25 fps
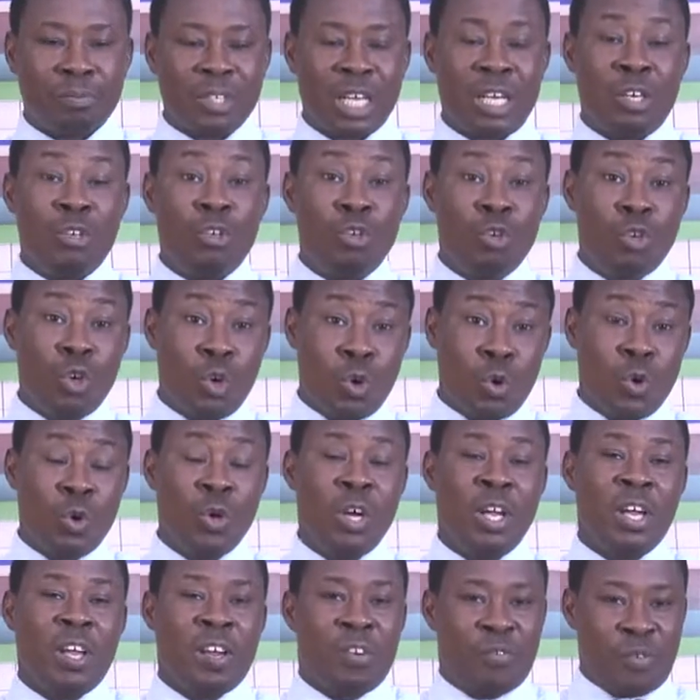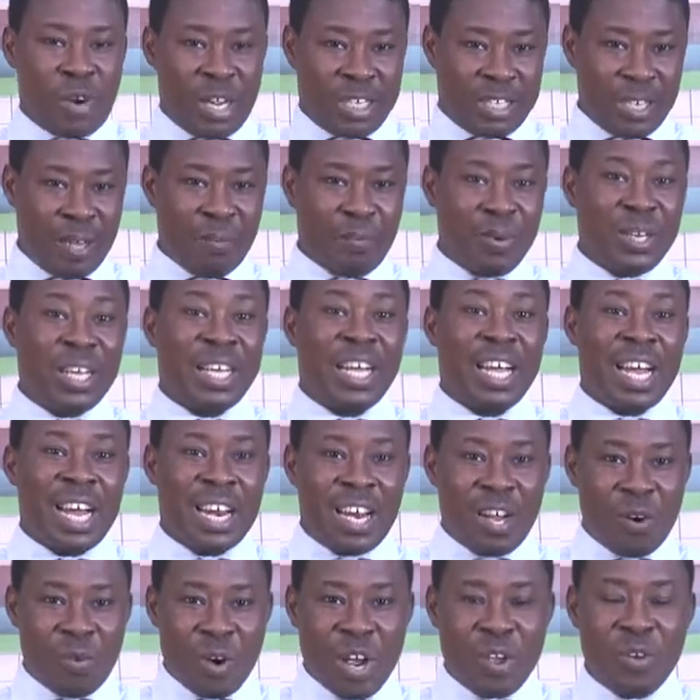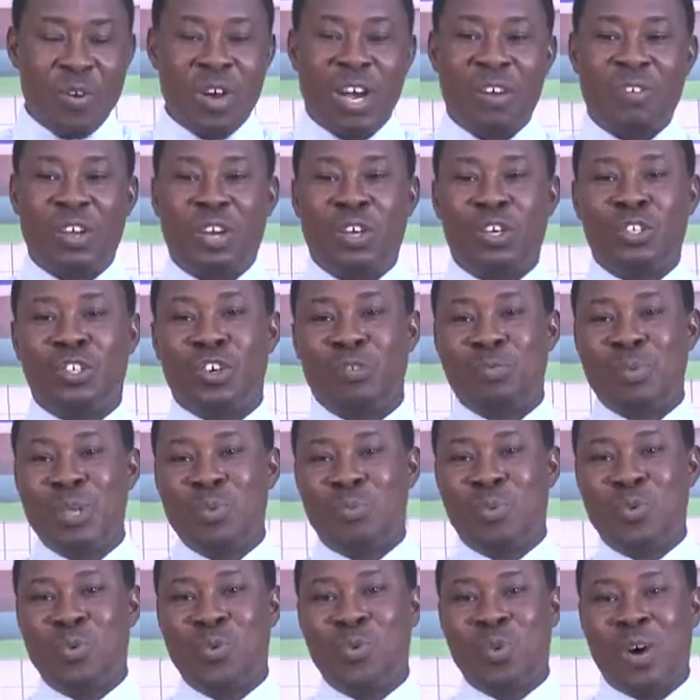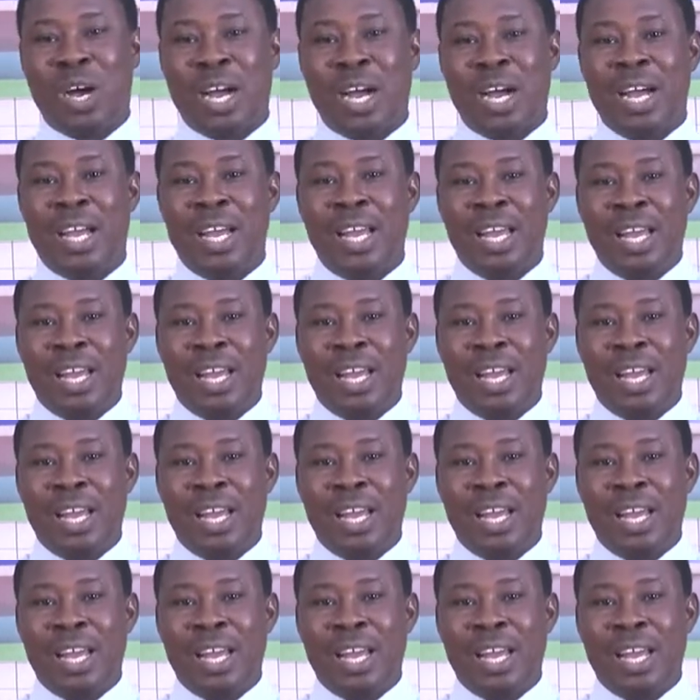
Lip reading: And you know, for example, in Ghana, where you have a lot of people who are